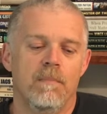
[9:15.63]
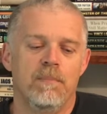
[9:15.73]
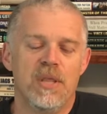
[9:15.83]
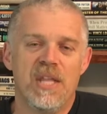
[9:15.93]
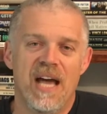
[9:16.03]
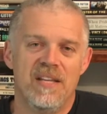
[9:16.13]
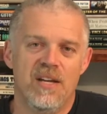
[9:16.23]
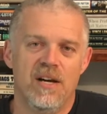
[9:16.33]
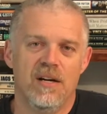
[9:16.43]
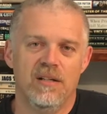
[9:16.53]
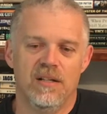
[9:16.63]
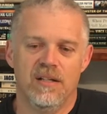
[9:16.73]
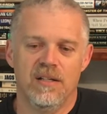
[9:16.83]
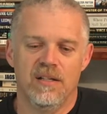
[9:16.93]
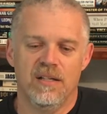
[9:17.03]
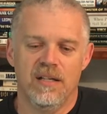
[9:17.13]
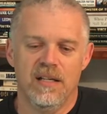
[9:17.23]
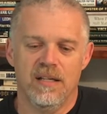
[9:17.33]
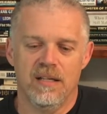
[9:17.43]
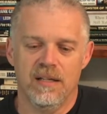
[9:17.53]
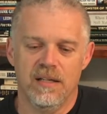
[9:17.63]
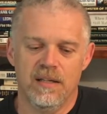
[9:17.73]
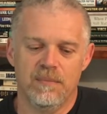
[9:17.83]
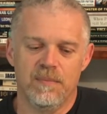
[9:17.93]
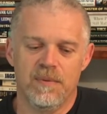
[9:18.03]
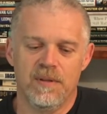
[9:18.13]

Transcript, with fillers: But that year, uh,